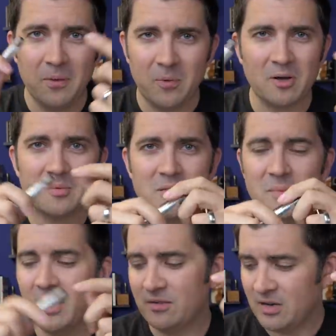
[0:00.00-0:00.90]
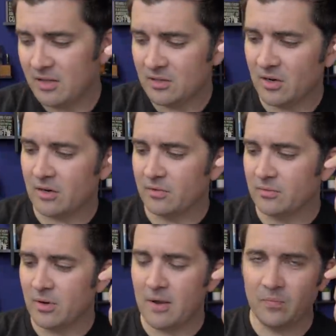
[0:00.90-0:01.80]
Welcome to the mind of Nathan Tardif,
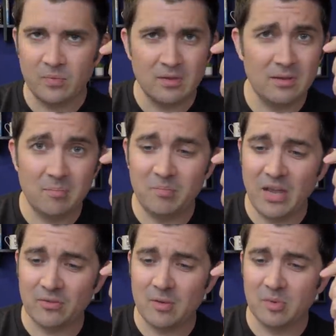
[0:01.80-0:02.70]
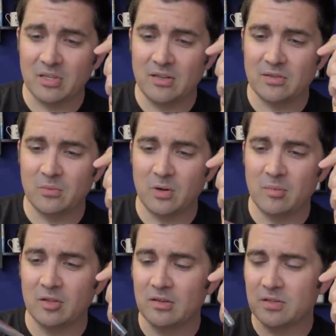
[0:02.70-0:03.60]
right? He definitely believes in what he
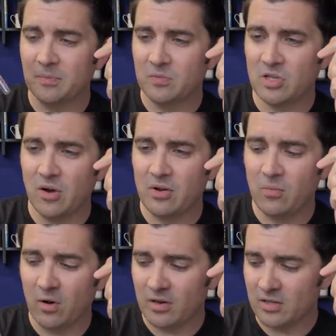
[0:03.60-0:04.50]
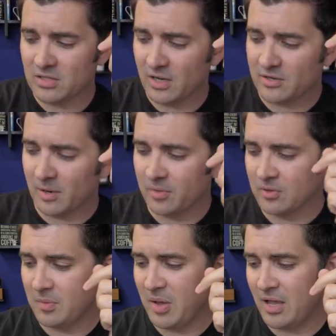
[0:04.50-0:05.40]
believes in. So he wanted this
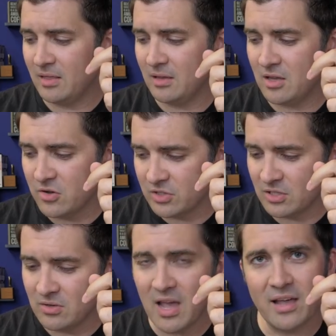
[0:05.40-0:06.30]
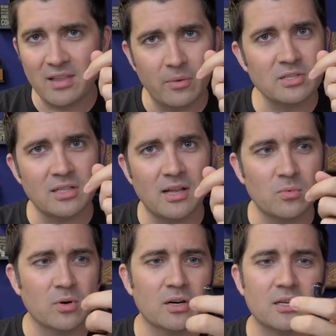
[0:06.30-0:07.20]
eyedropper-only pen. He used to do that. That was a lot
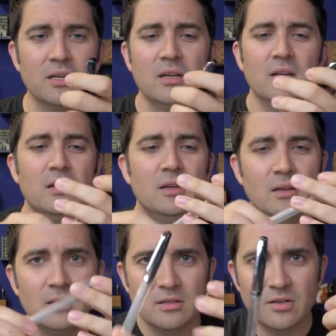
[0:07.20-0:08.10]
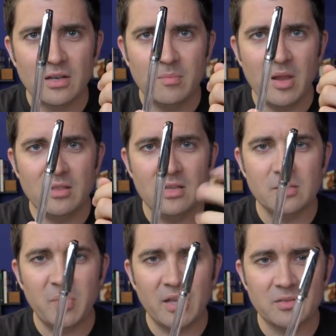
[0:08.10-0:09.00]
of work. So then he made
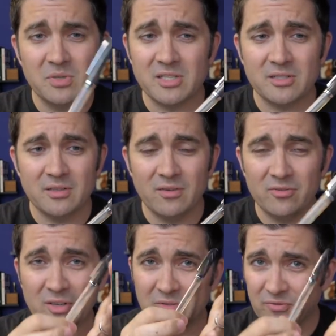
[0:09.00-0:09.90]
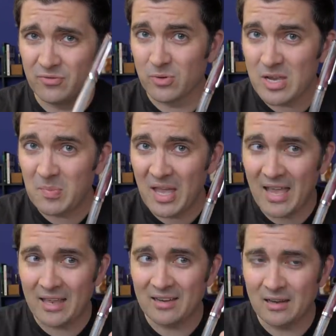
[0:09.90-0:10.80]
these pens, which for a free
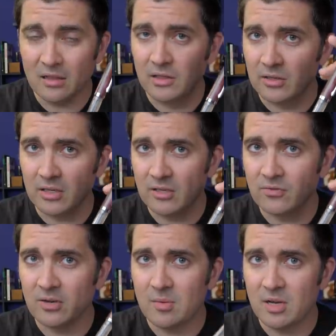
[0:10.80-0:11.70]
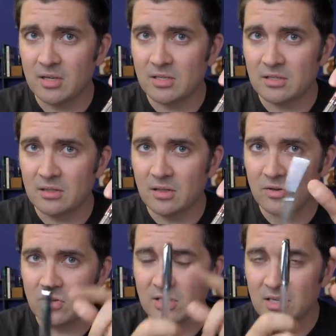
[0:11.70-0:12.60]
pen, and literally it's free because there
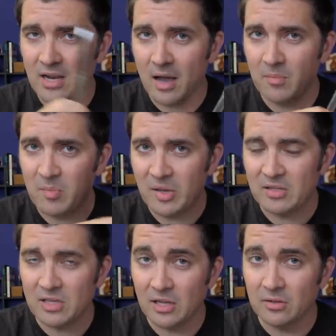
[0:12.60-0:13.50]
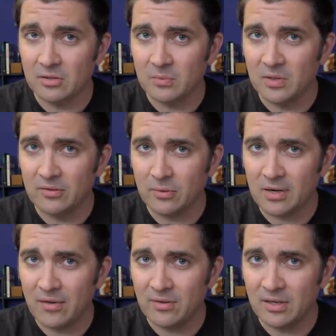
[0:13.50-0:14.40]
used to not be pens included with the four
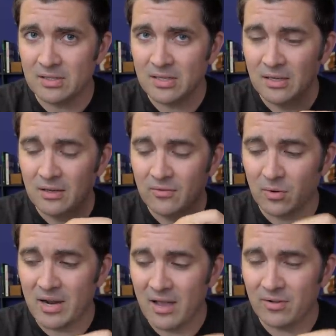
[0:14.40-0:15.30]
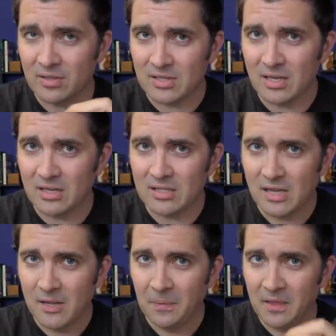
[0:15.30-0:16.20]
and a half inks, four and a half ounce inks.
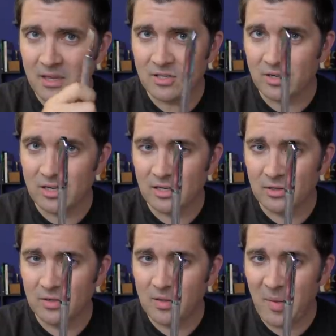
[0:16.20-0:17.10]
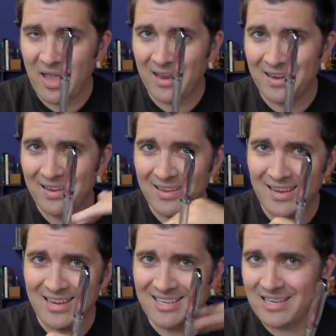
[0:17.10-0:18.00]
He started including the pen.
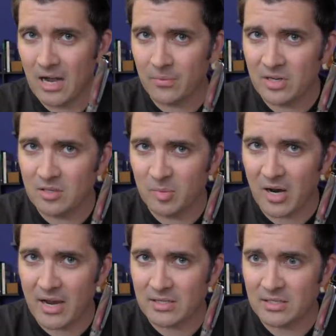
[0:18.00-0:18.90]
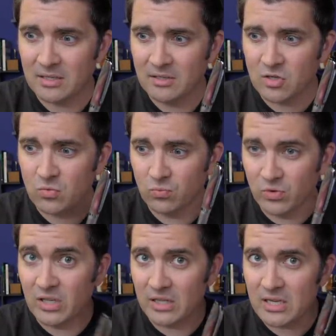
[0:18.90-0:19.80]
He did not raise the price. So
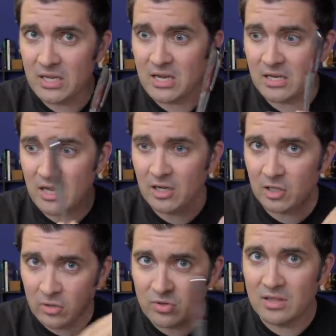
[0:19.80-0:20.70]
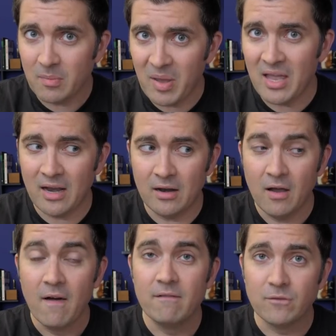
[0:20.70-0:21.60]
really, he included the pen
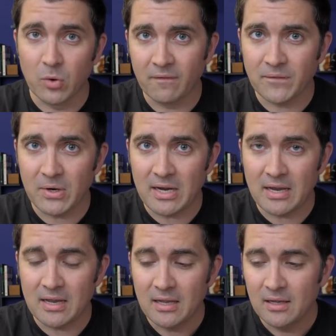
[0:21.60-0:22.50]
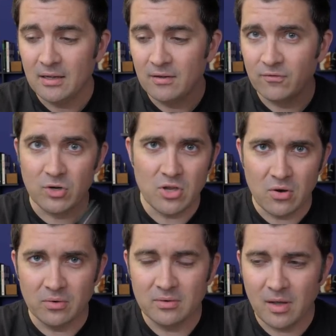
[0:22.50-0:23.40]
for free for
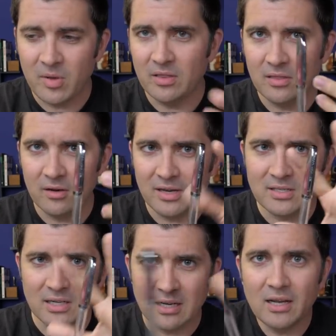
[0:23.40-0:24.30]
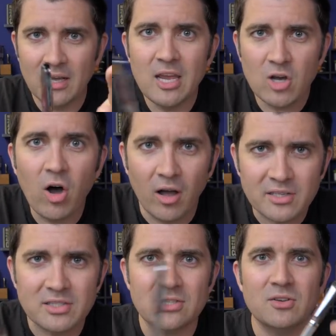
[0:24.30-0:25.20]
you. I mean, there is a, a
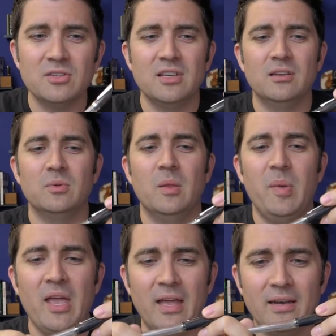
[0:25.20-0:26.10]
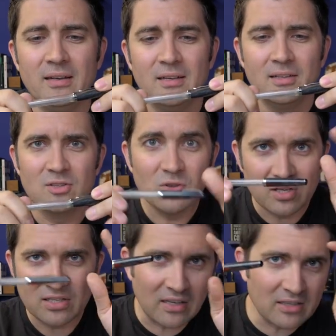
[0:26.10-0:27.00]
cost associated with the pen. There's no
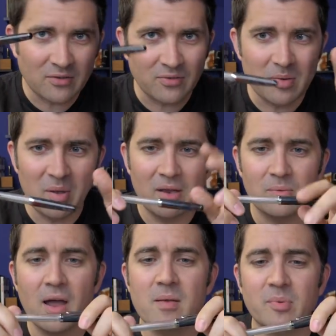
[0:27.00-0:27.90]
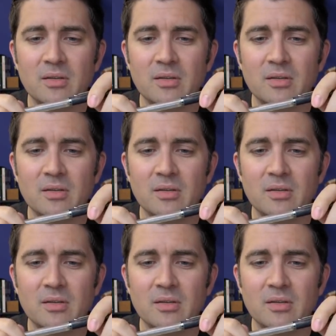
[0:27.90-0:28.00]
such thing as a free pen, right?